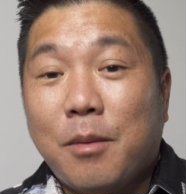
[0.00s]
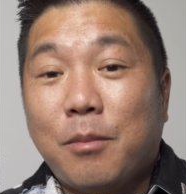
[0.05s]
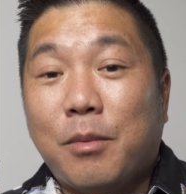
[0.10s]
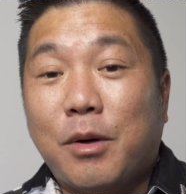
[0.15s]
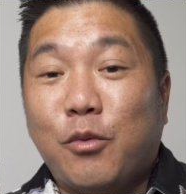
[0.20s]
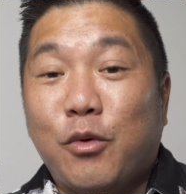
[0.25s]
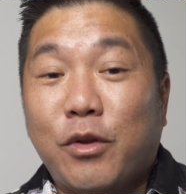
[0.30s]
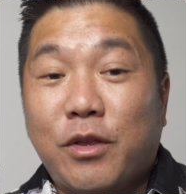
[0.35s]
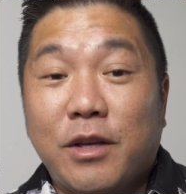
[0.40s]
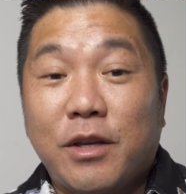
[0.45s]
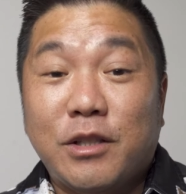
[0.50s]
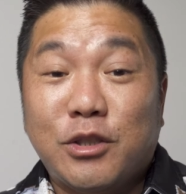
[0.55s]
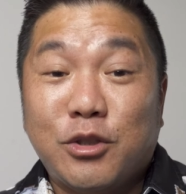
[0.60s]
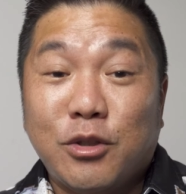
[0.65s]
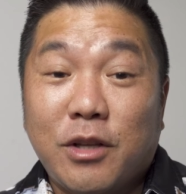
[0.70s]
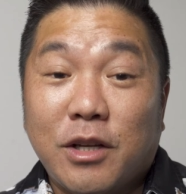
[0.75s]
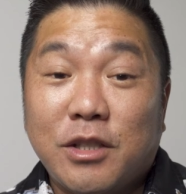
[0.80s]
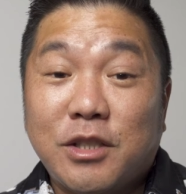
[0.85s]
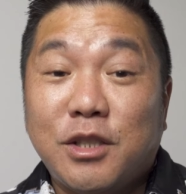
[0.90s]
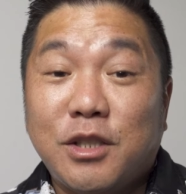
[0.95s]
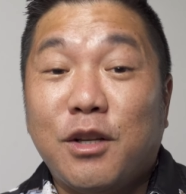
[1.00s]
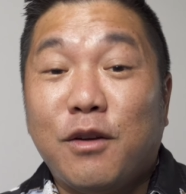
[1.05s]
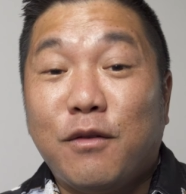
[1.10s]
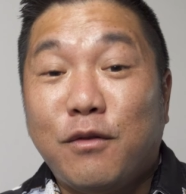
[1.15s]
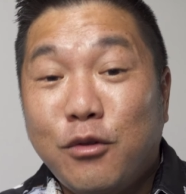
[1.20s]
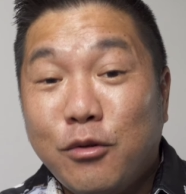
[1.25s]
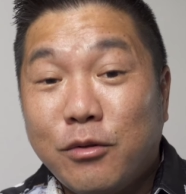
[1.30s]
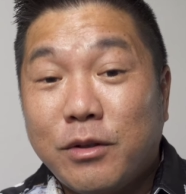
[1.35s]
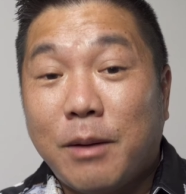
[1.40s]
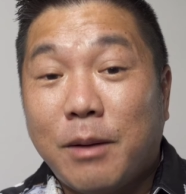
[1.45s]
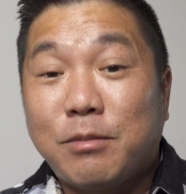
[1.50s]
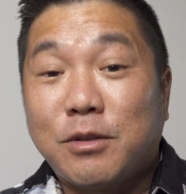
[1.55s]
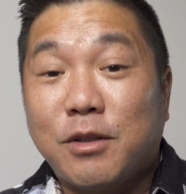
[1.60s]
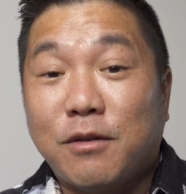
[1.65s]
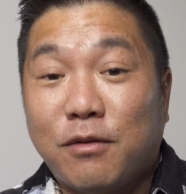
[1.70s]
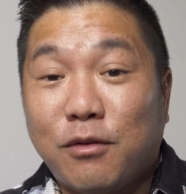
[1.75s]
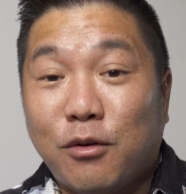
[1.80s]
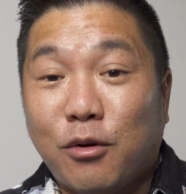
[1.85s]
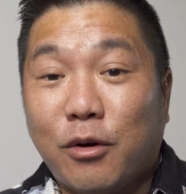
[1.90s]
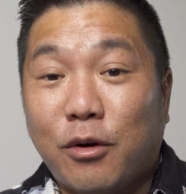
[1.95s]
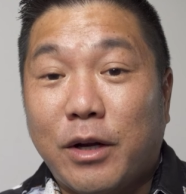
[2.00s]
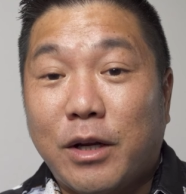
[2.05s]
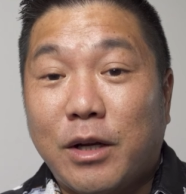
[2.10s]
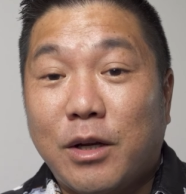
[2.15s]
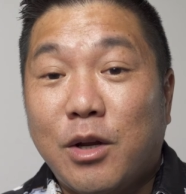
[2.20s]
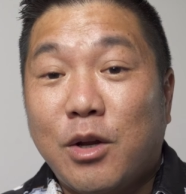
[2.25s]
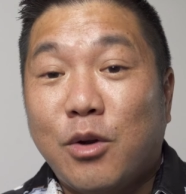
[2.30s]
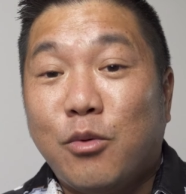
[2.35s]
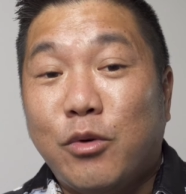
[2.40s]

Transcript: but with the introduction of new types of flooring,